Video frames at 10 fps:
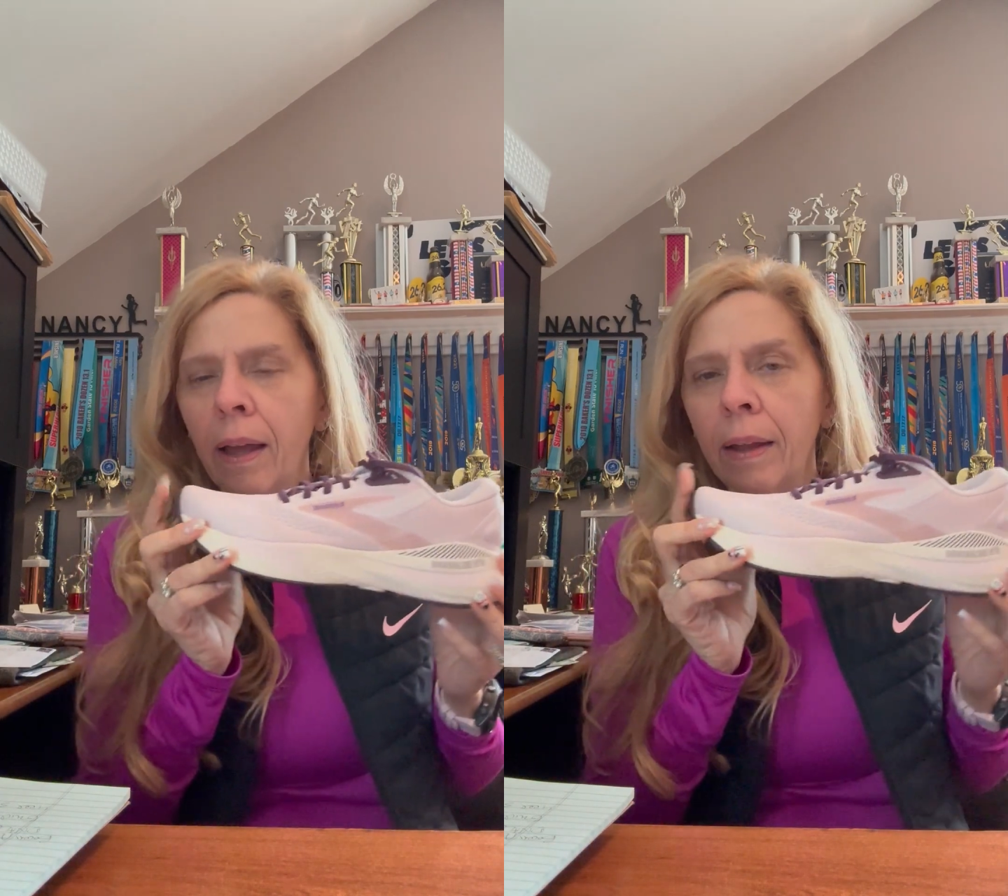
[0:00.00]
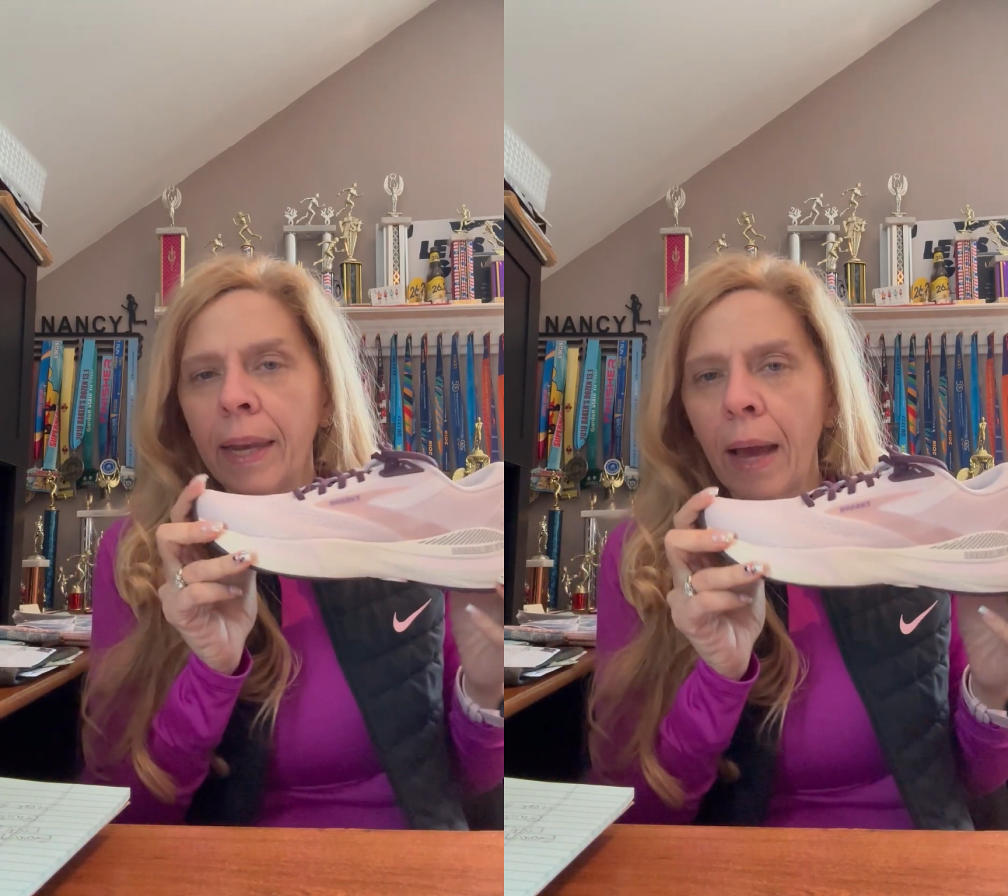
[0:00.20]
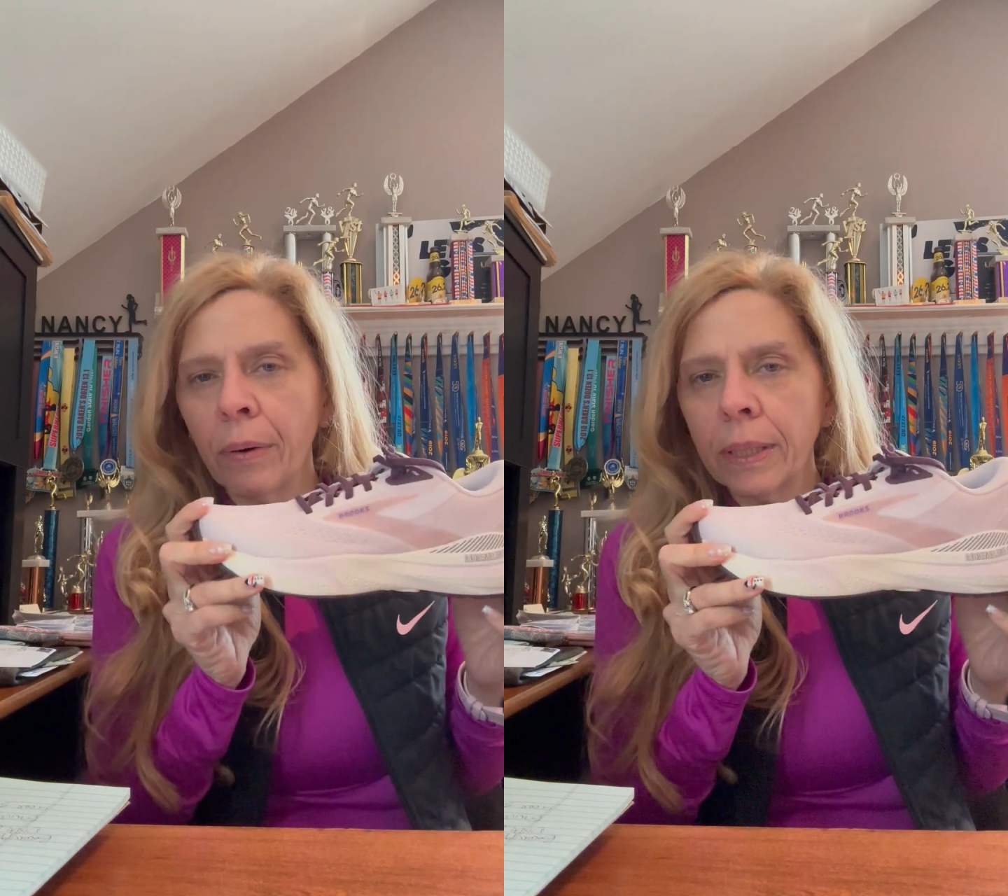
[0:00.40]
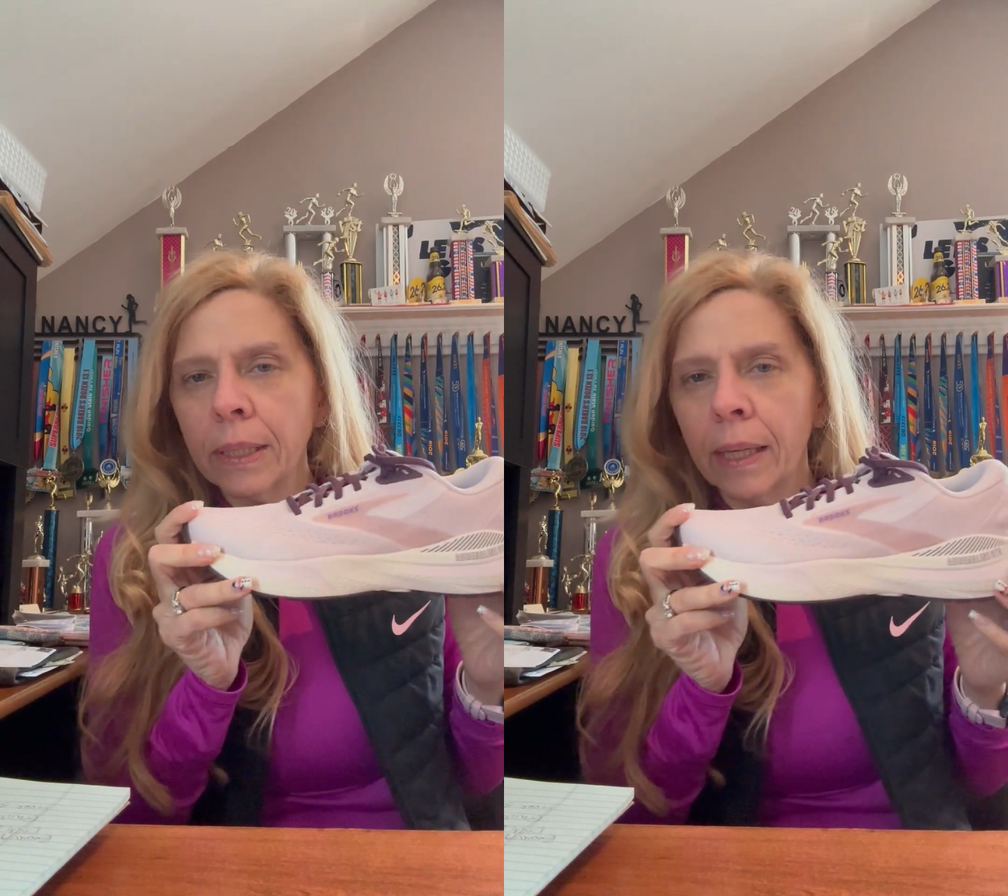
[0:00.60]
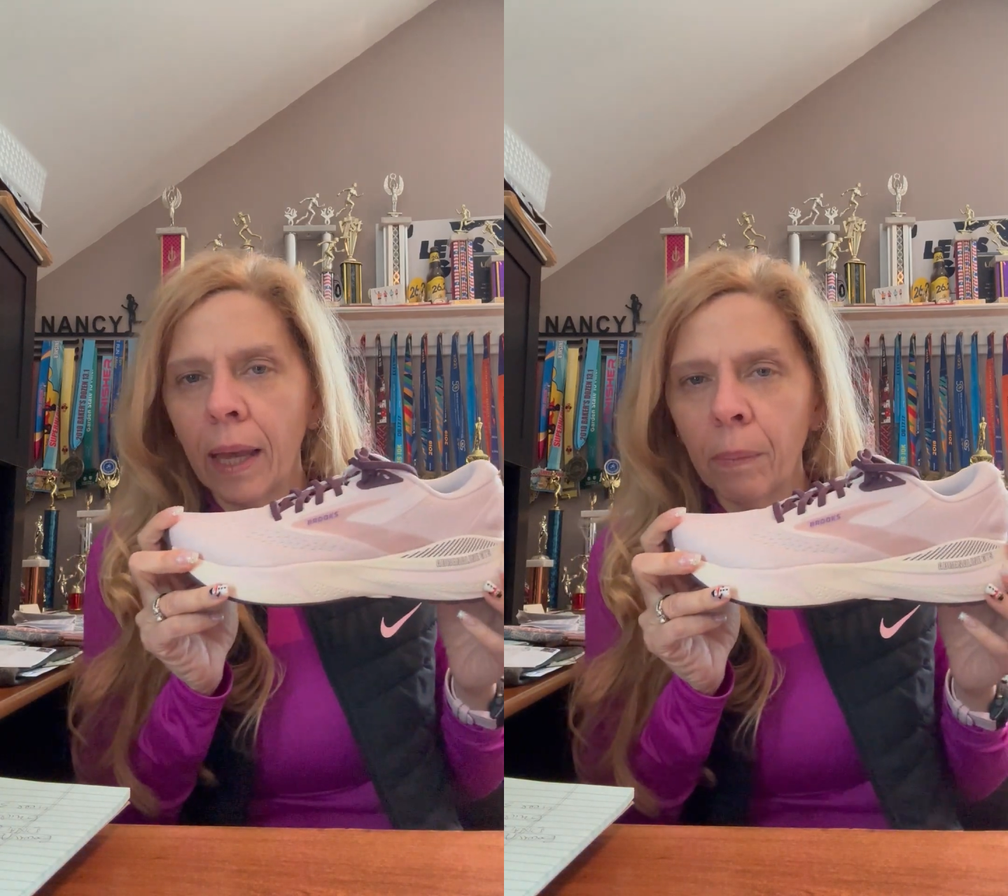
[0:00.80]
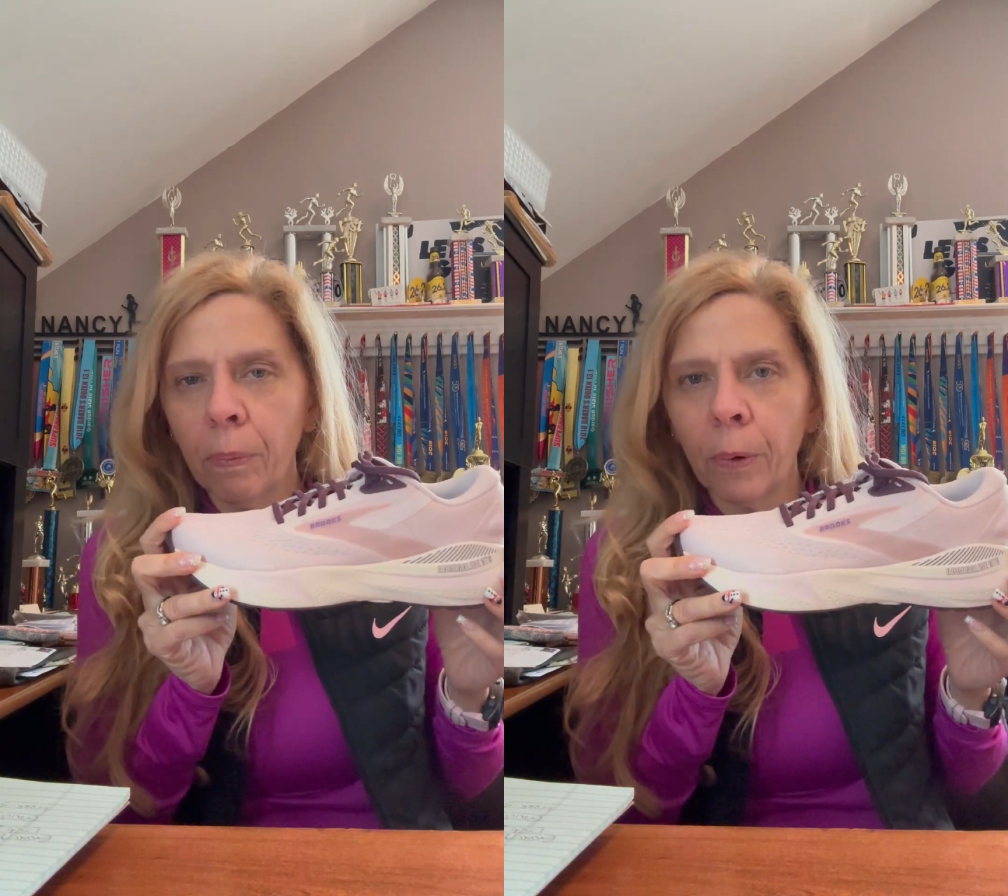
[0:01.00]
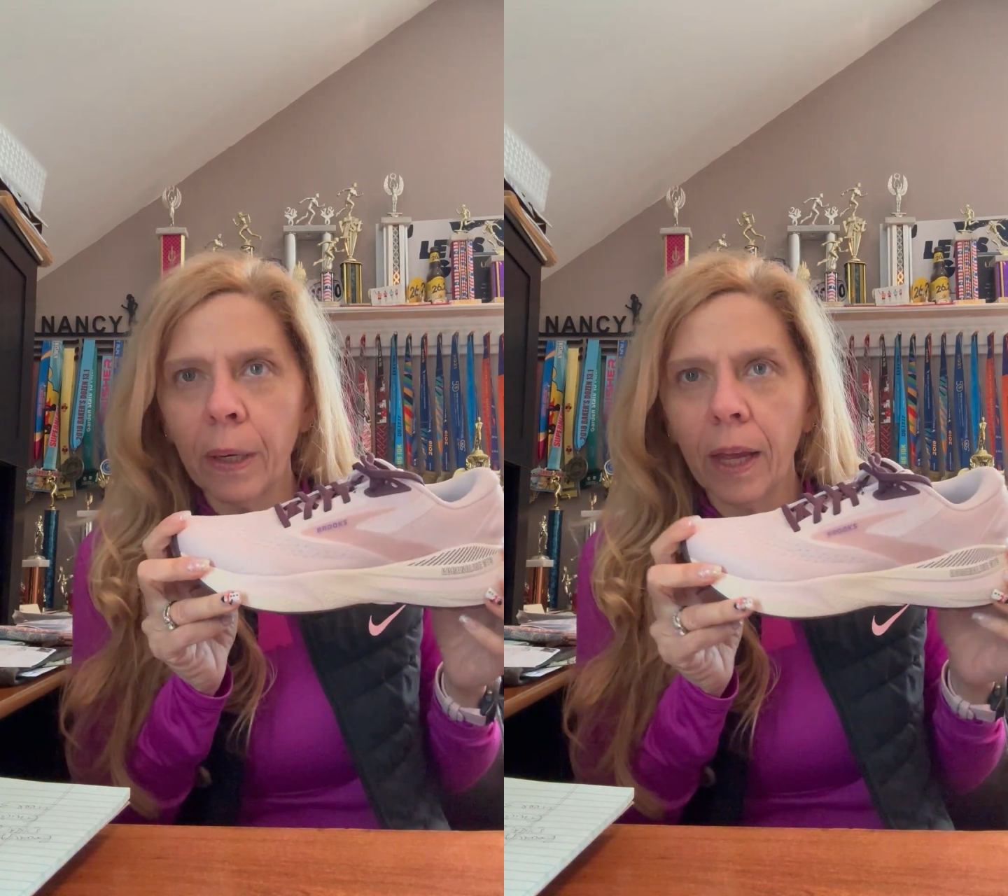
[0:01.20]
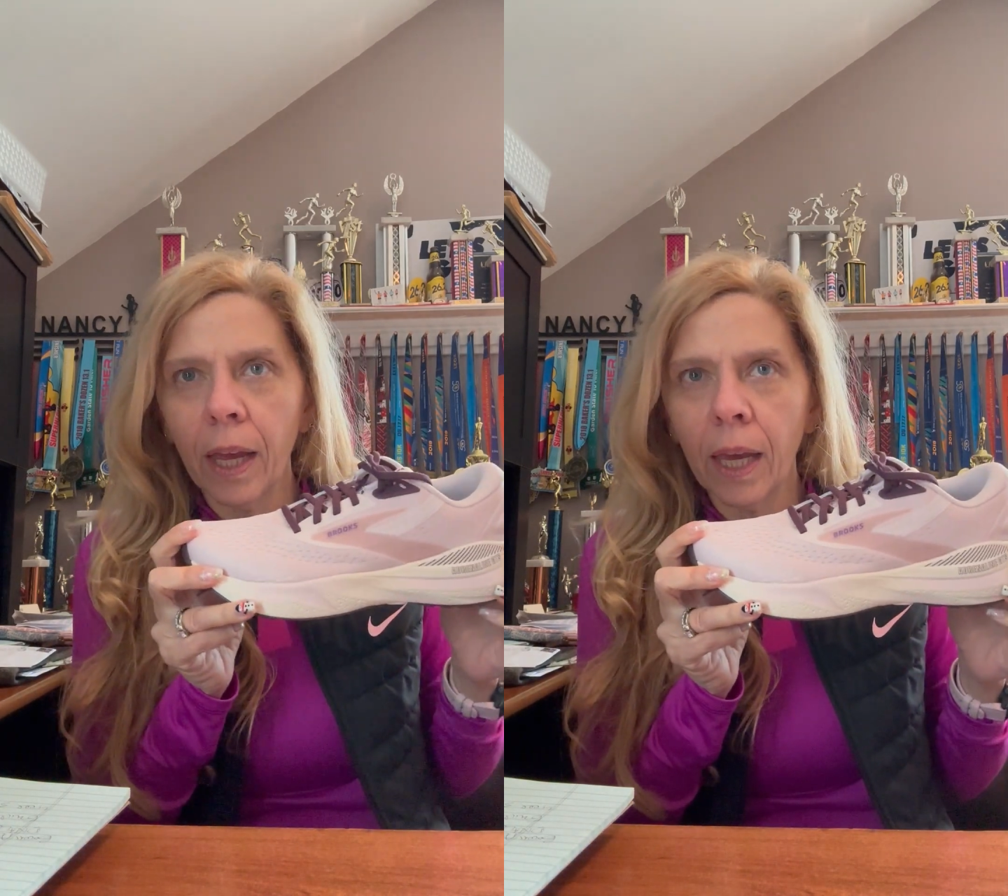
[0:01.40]
Now it's
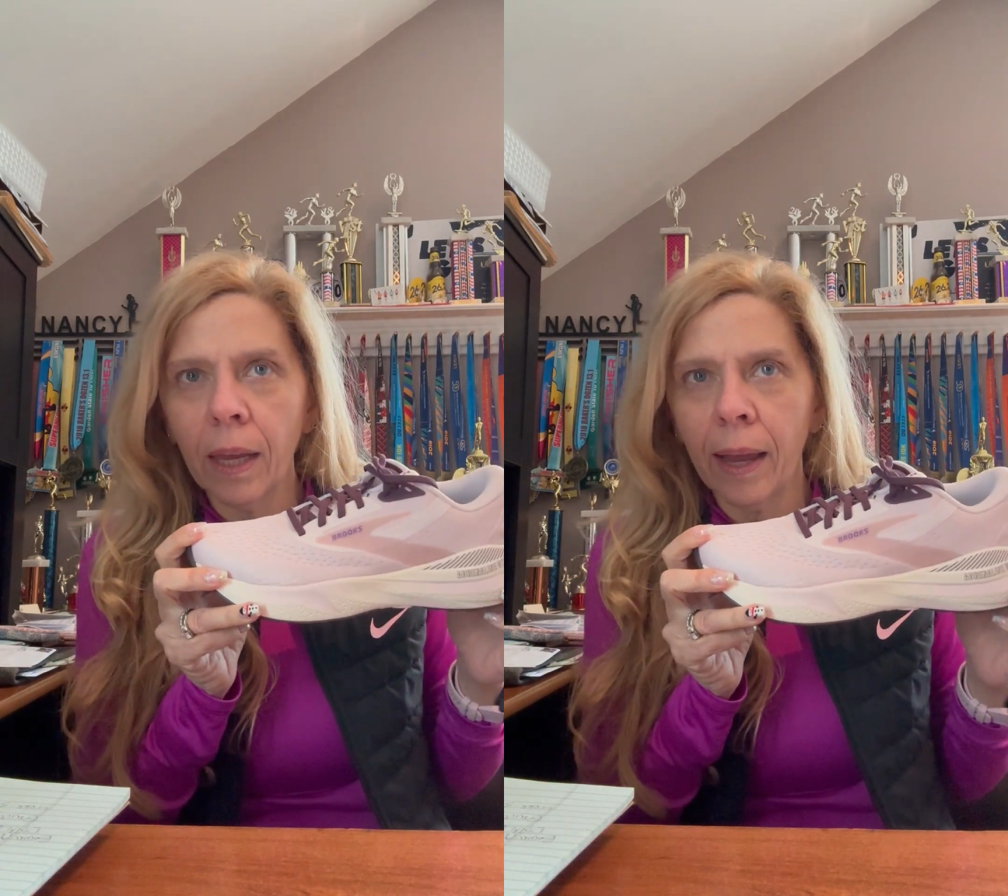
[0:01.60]
8.8